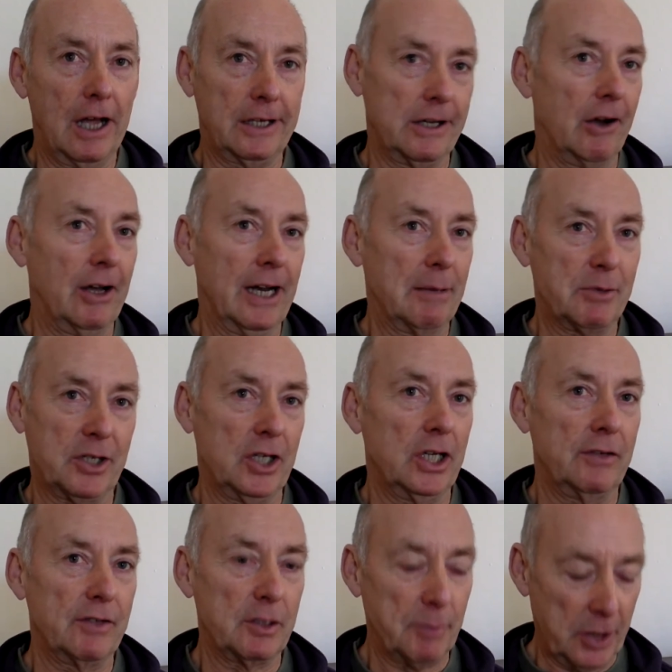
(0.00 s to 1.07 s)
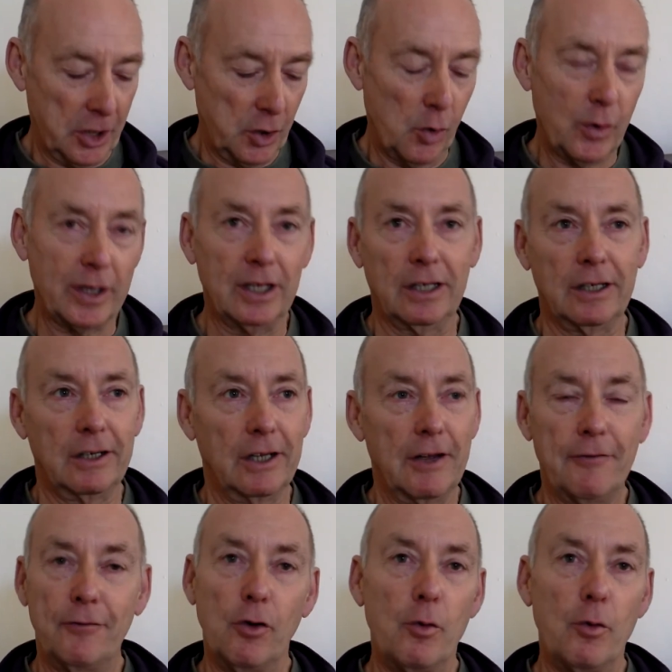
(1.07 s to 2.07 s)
a, a dial-up service, but you're talking like